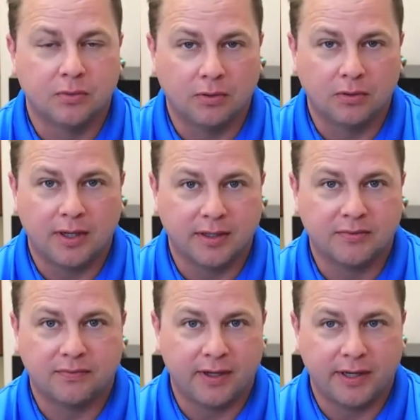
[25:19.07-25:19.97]
Rolex
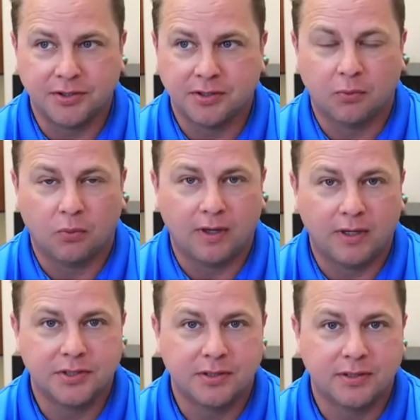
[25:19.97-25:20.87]
flashing
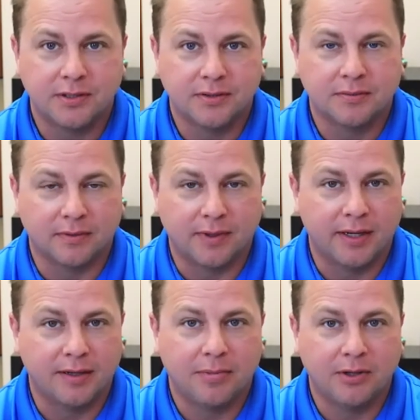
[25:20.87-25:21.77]
watches,
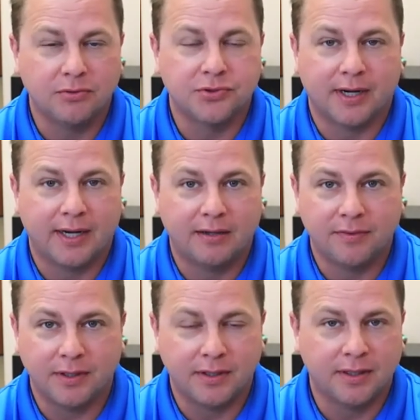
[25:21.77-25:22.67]
Lambo
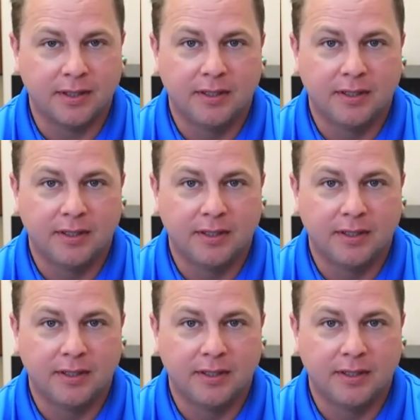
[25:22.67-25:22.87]
driving